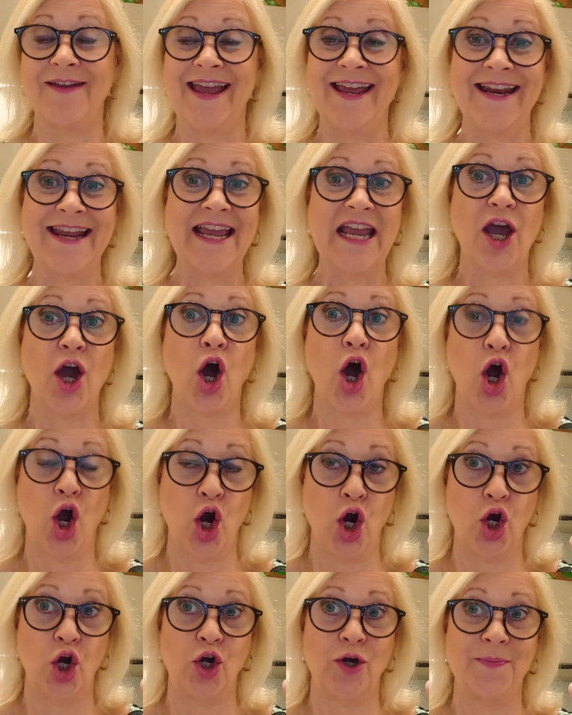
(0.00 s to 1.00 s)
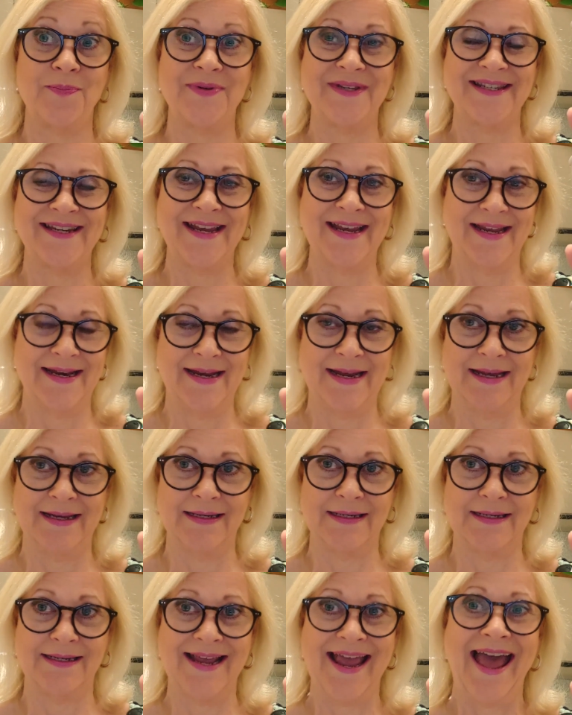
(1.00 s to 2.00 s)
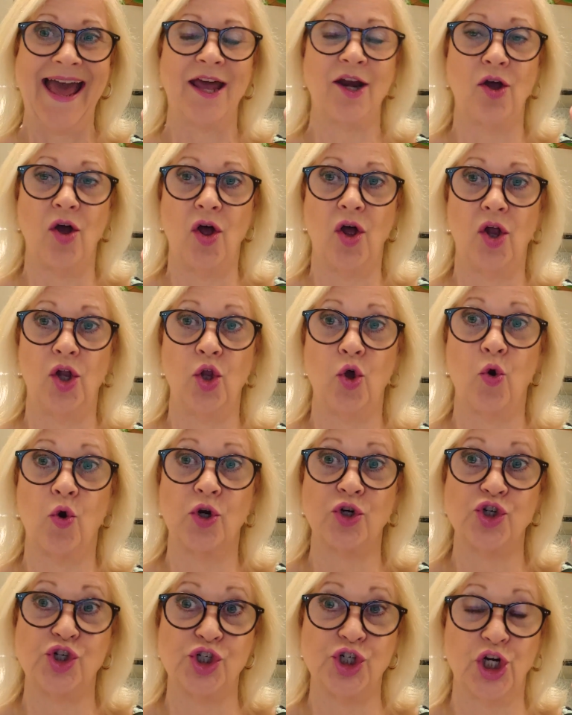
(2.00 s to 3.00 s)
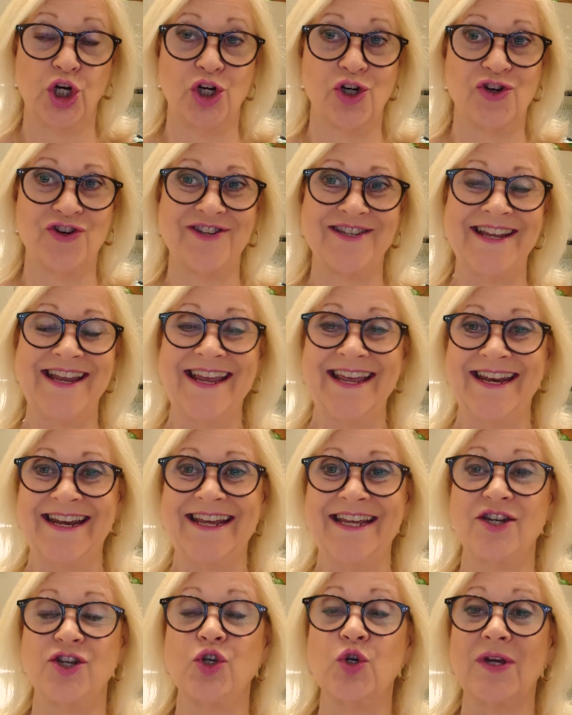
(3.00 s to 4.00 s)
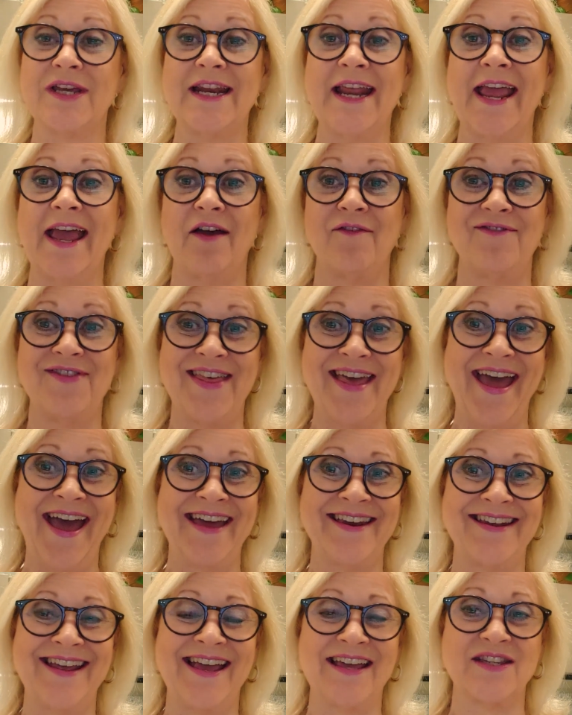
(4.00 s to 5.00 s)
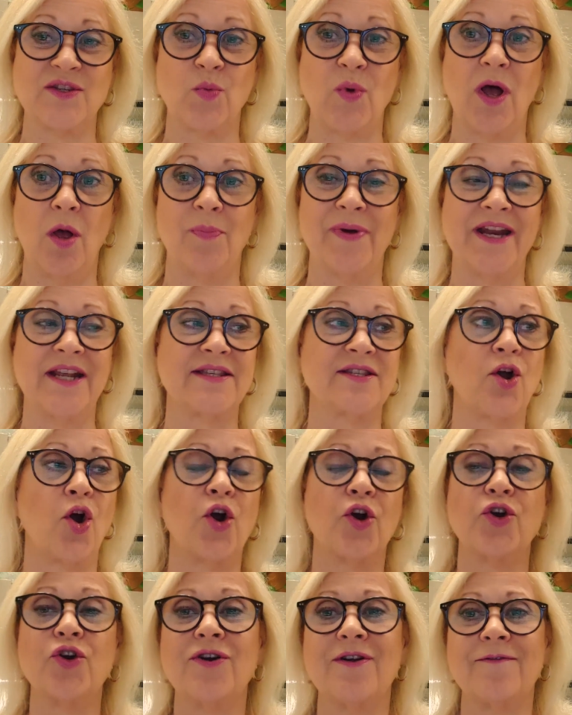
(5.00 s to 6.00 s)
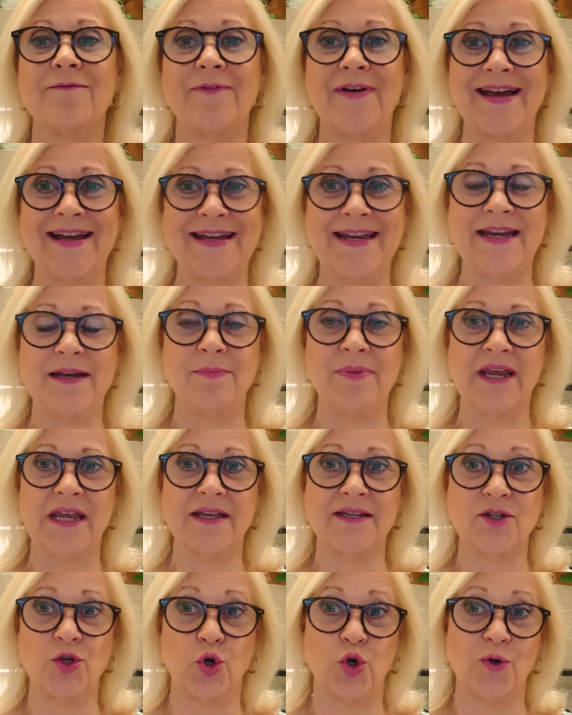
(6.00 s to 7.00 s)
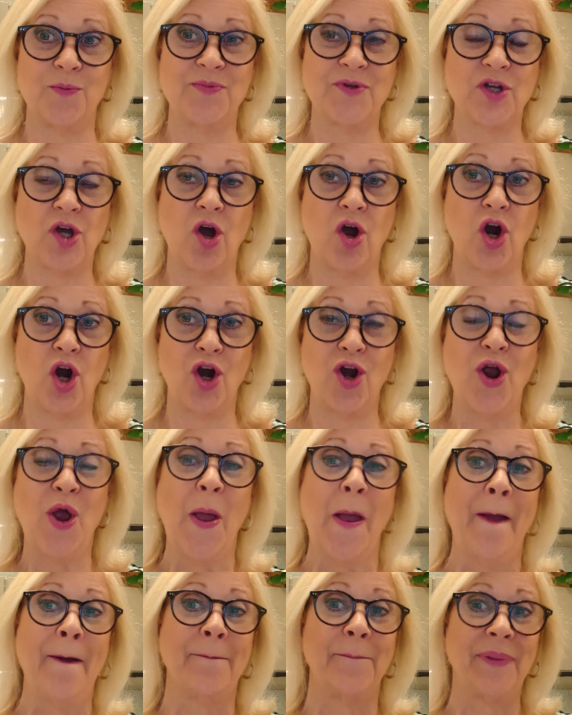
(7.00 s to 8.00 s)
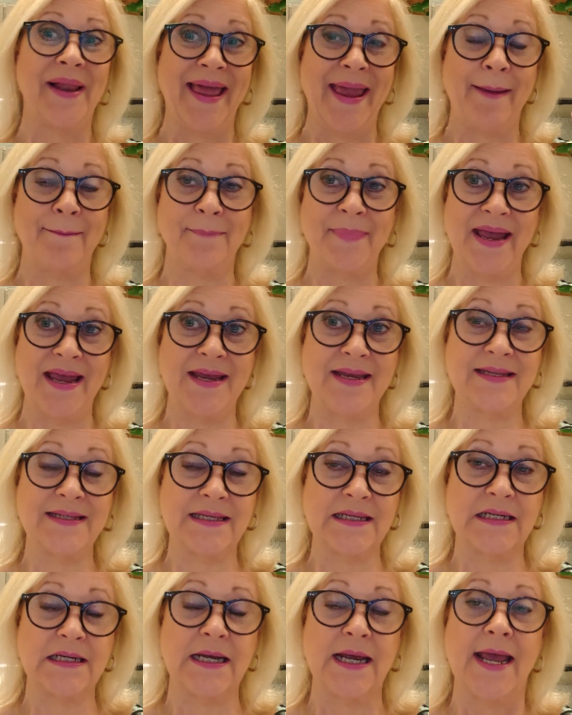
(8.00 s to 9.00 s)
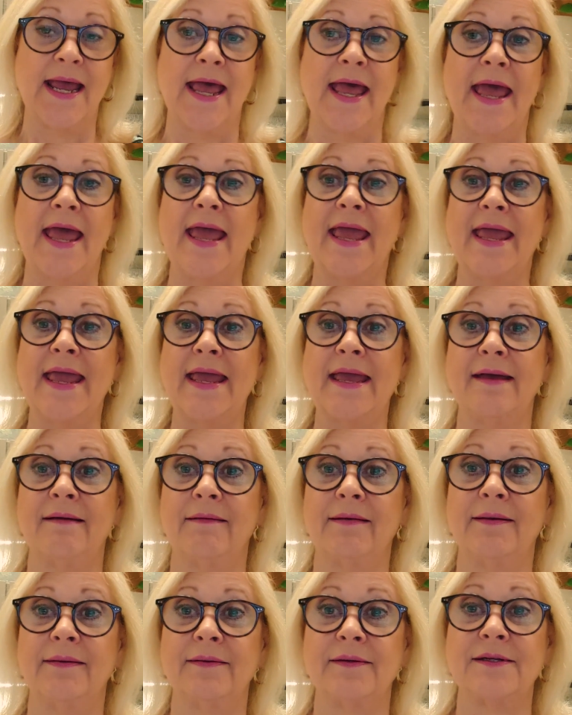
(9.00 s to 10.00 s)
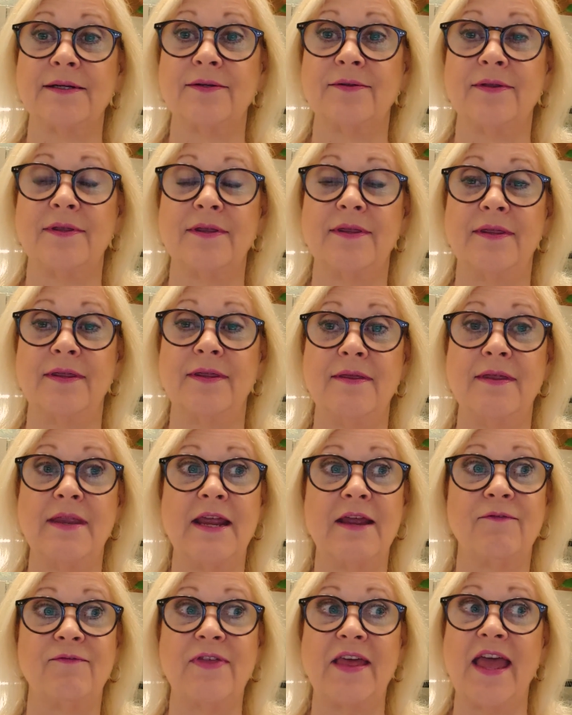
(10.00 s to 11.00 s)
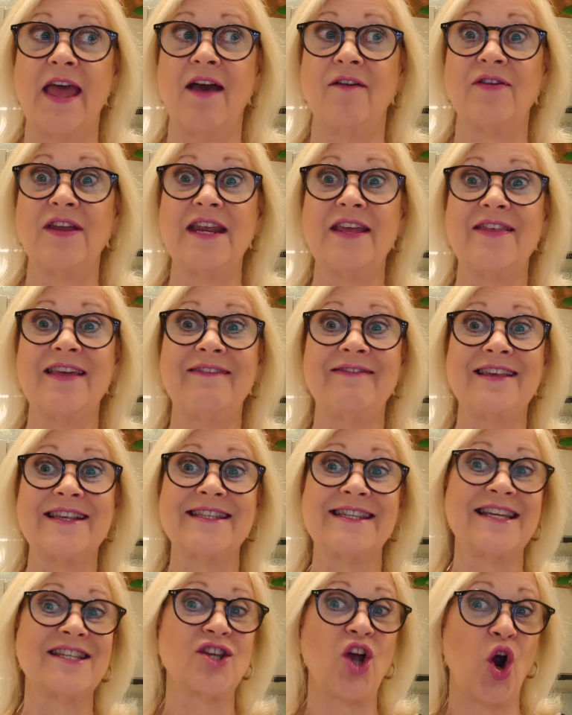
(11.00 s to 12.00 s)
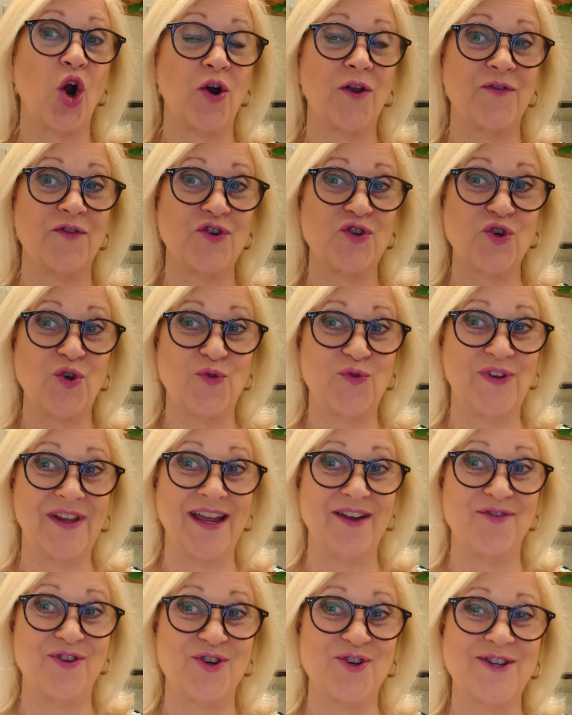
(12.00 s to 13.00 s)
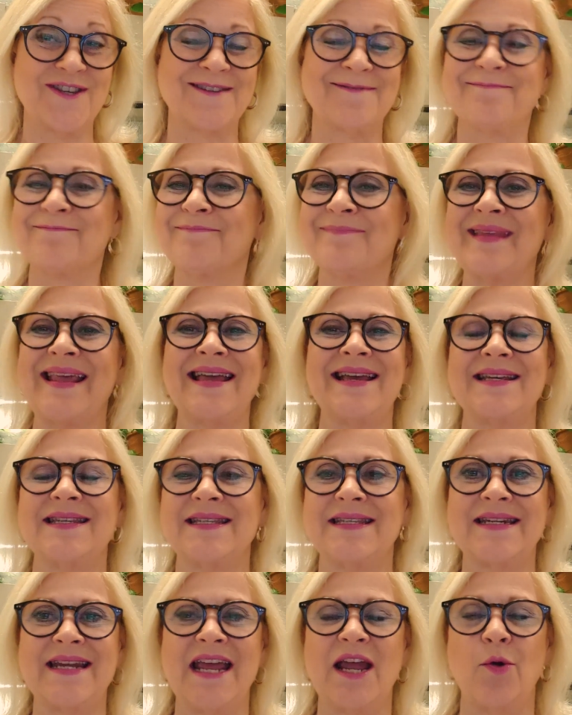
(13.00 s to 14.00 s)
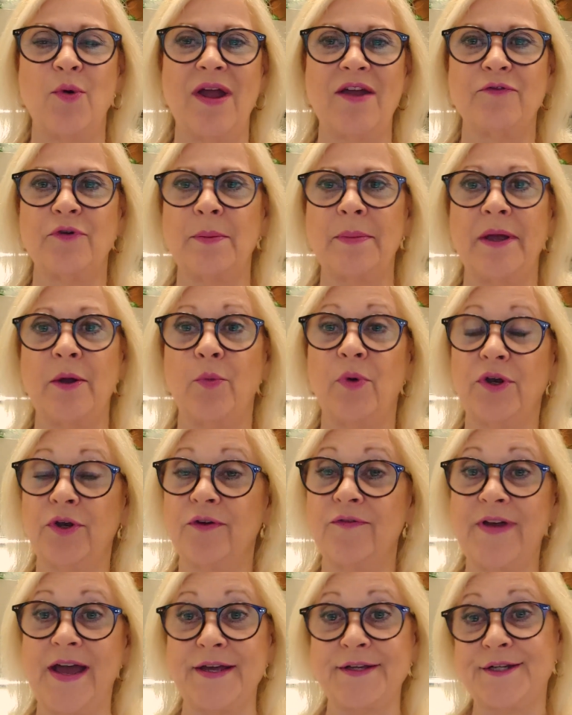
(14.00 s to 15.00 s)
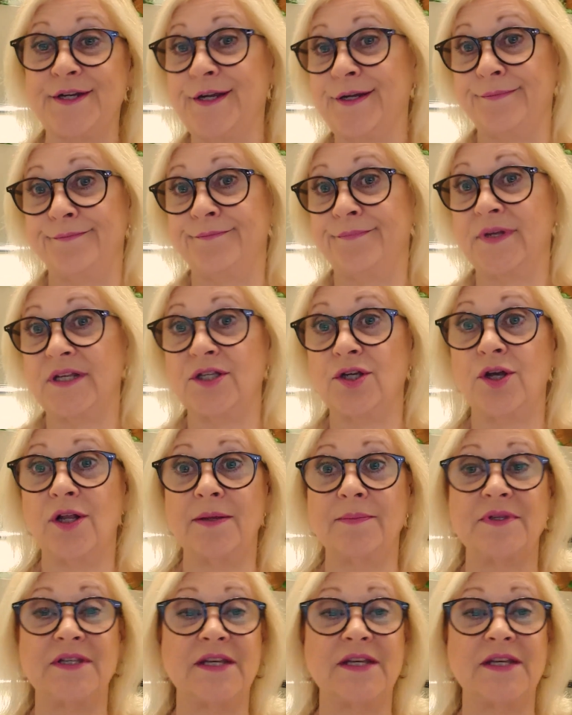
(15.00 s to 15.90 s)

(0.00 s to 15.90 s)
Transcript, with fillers: any carbs in it at all or sugars in it. You can have that as well, but it's harder to find because herbs are plant based. And if they have anything that says artificial flavors, stay away from it when you're fasting. That's all I'm